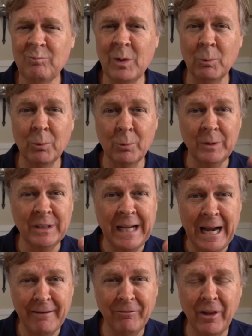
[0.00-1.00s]
where we
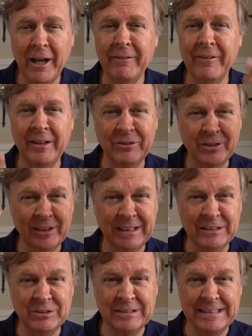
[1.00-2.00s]
have life and then suddenly
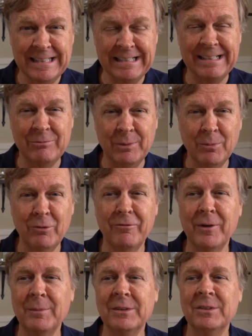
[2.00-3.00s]
it's removed
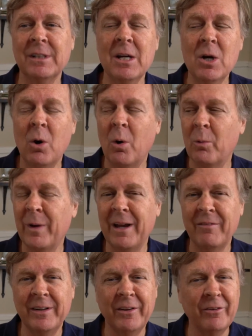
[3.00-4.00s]
from us, or we
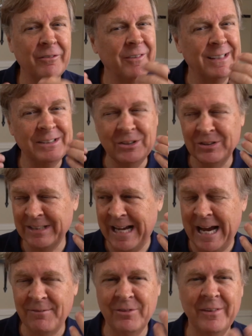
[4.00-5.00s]
have another event just
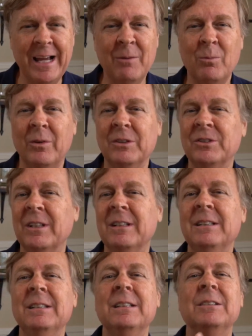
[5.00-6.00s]
after that where it
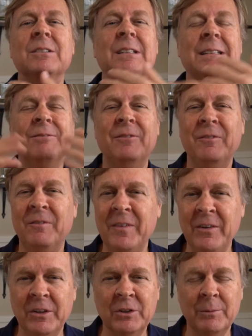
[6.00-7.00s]
suddenly is a
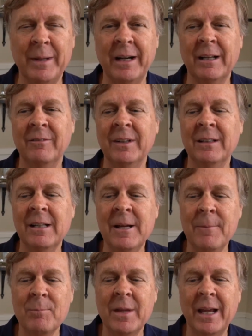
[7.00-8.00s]
very traumatic event.
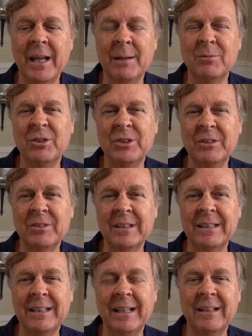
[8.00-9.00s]
And I'm
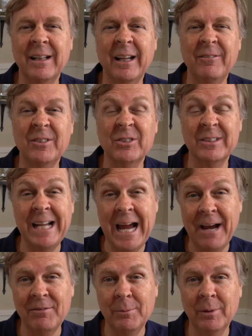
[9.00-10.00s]
suggesting that life doesn't
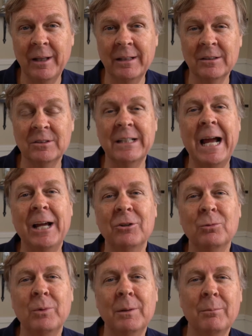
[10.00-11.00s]
have to be like this
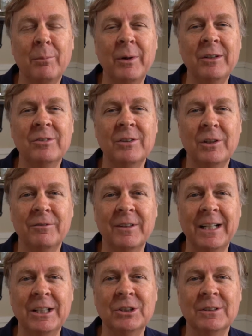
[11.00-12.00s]
as we embrace the
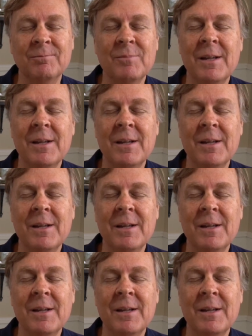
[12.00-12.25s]
unification.